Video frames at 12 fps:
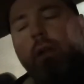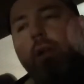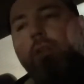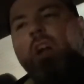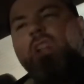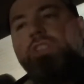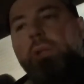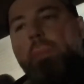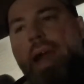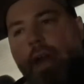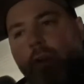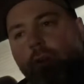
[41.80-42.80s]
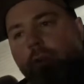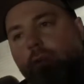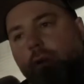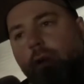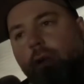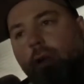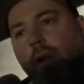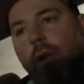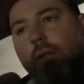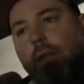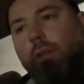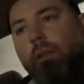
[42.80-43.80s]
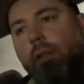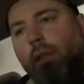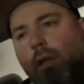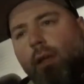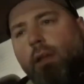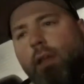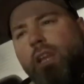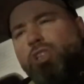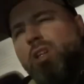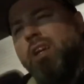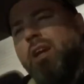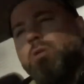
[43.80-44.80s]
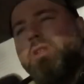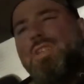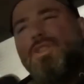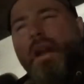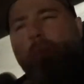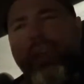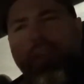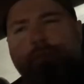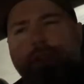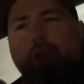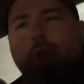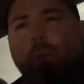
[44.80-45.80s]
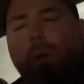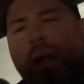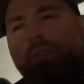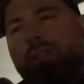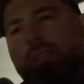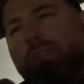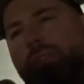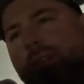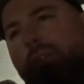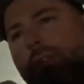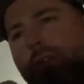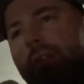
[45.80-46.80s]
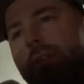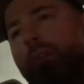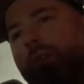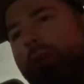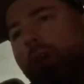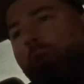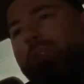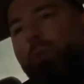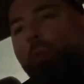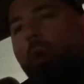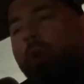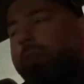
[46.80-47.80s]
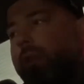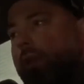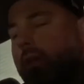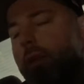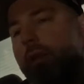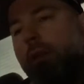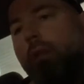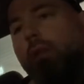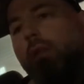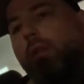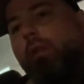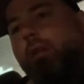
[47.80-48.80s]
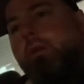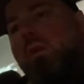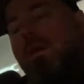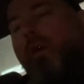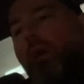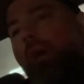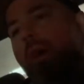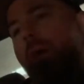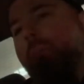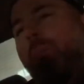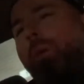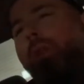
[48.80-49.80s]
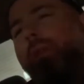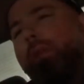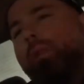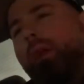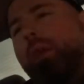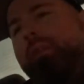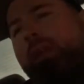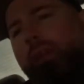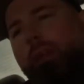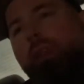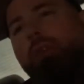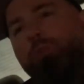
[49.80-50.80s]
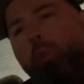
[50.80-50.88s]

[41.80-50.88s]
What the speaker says: touchy matter. Initially, I was like, should I make a video about this? You know, is it worth it? But I think it is